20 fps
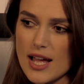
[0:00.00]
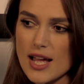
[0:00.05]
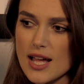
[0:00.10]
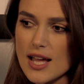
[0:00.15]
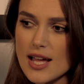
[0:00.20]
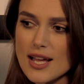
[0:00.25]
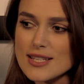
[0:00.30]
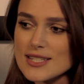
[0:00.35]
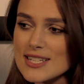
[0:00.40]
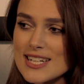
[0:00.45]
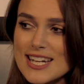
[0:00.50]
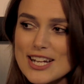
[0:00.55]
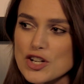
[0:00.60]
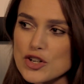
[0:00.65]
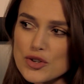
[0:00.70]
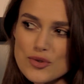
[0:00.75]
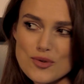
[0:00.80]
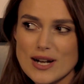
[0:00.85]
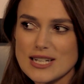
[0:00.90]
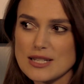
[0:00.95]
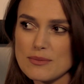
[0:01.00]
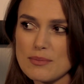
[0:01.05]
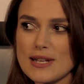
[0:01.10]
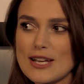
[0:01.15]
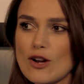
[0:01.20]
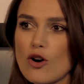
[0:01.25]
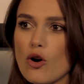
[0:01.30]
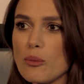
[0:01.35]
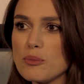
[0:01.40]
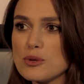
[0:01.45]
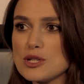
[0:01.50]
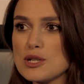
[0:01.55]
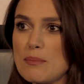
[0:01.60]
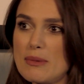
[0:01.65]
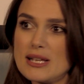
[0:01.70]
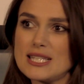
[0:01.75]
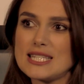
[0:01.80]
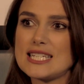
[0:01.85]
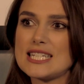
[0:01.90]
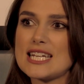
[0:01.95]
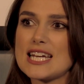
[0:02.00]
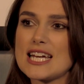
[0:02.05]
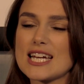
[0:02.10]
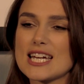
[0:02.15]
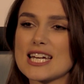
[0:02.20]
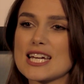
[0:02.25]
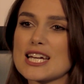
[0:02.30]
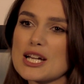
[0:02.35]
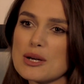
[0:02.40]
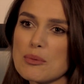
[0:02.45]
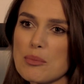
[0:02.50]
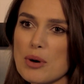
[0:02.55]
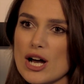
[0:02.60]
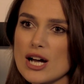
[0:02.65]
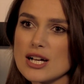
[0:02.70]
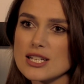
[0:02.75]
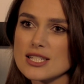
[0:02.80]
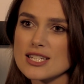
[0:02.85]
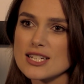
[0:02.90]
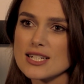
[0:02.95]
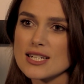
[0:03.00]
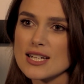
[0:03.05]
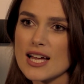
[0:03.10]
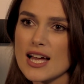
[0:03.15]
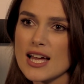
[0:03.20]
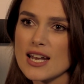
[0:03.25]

is an incredibly optimistic person,